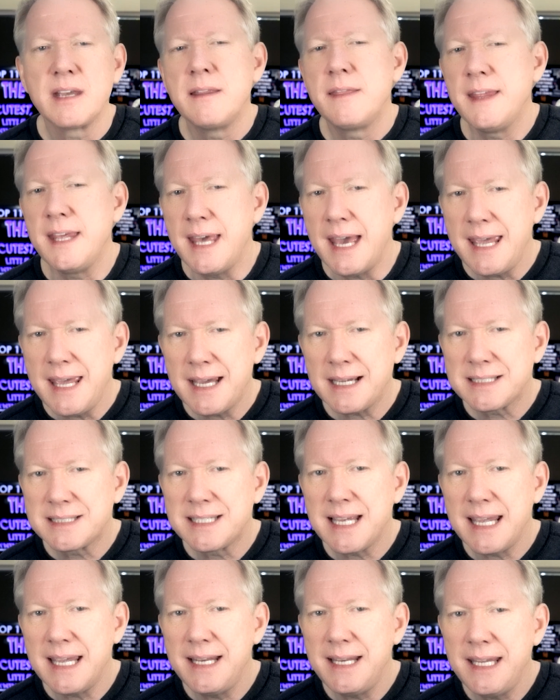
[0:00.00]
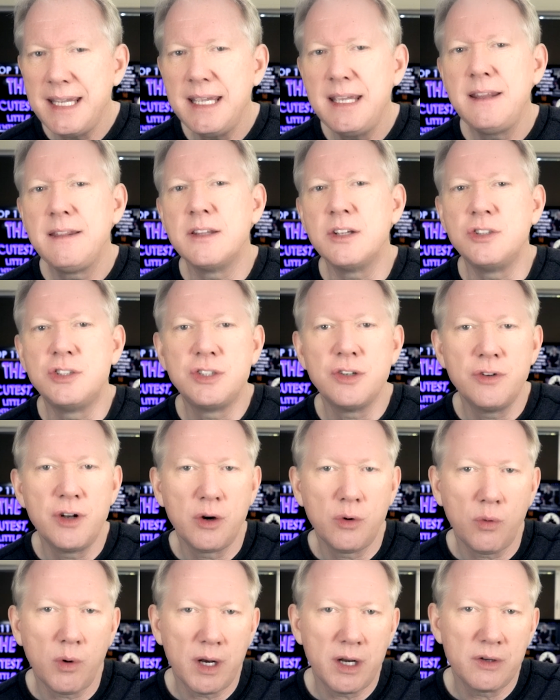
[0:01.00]
The AX80, the Juno
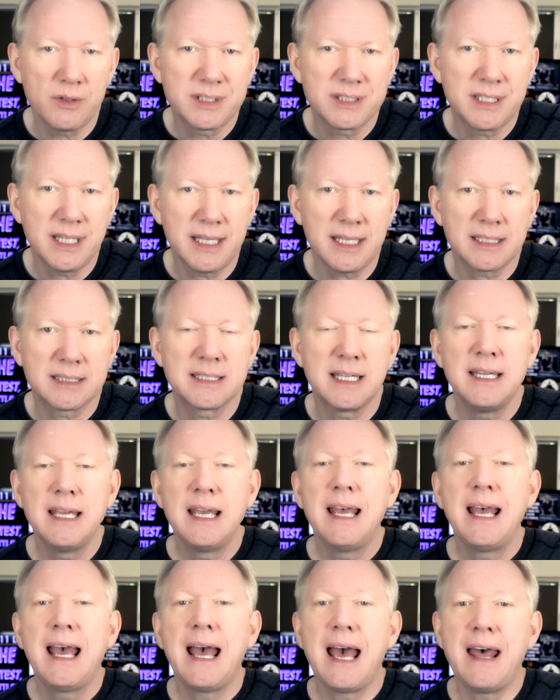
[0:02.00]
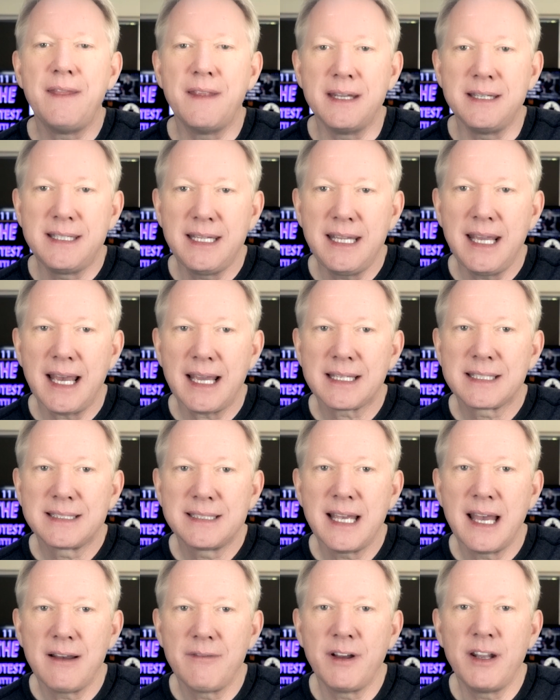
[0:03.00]
106, and the
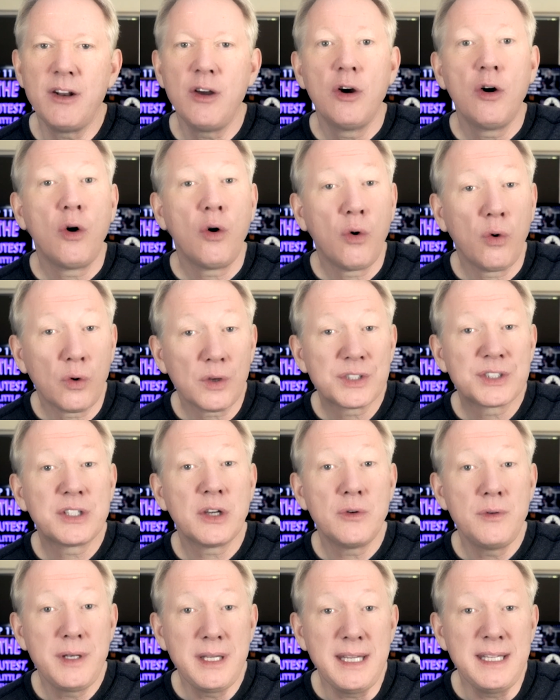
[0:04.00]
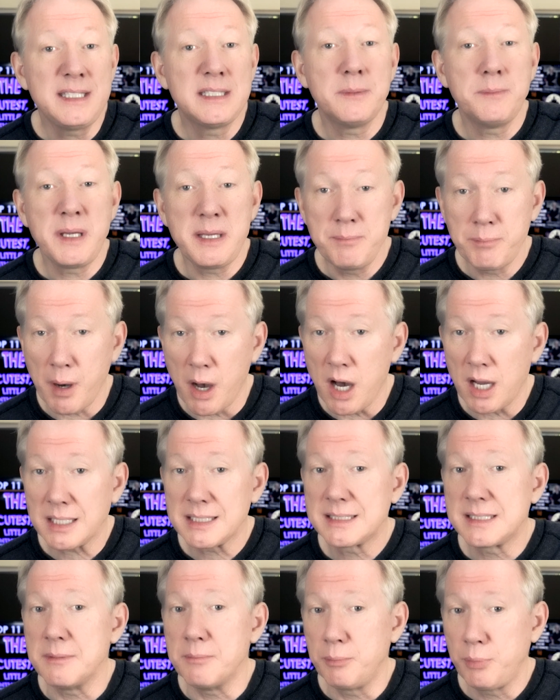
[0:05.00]
DX7 also need to be
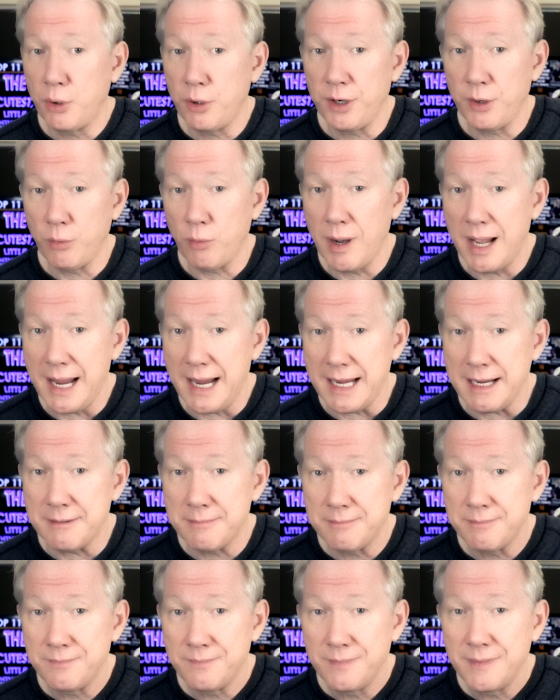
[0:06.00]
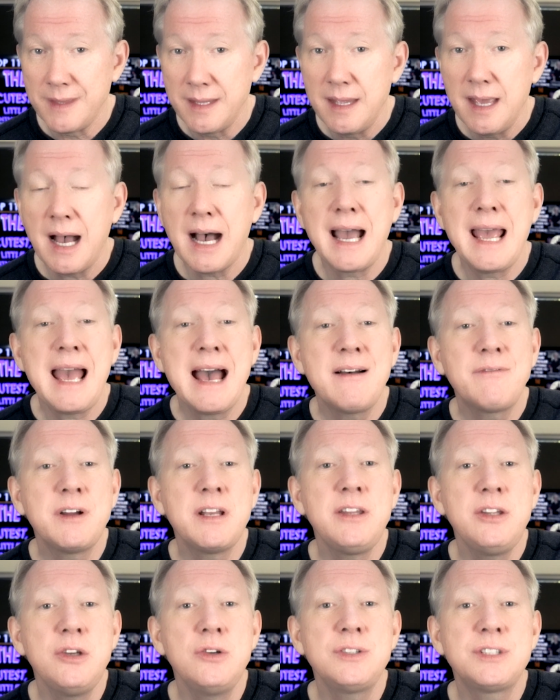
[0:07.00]
boxed and put away. I
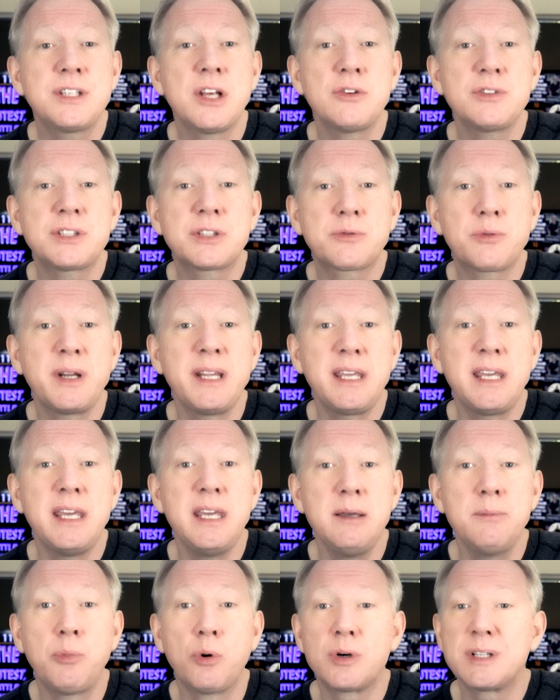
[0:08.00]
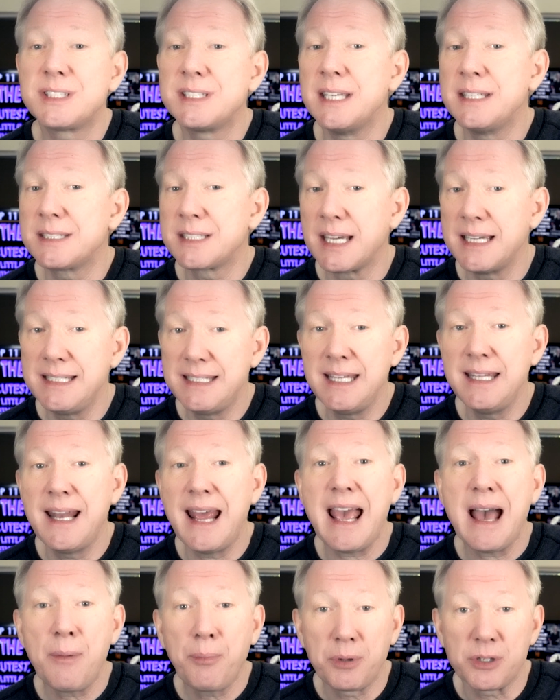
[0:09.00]
haven't used those 3 keyboards since I did
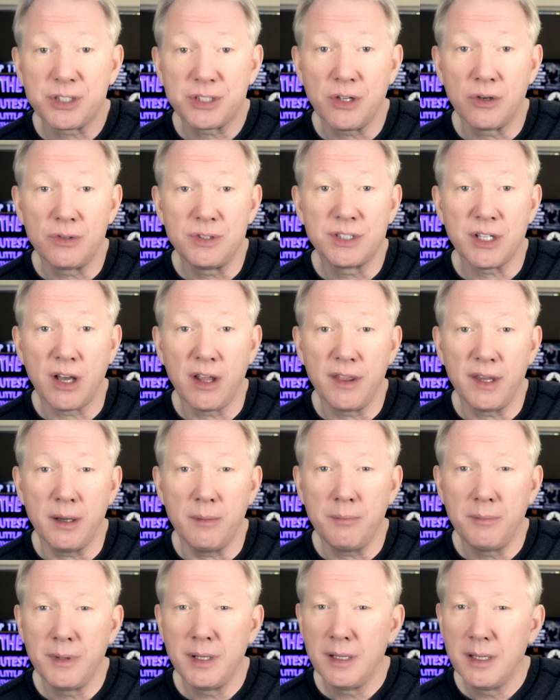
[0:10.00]
episodes on them,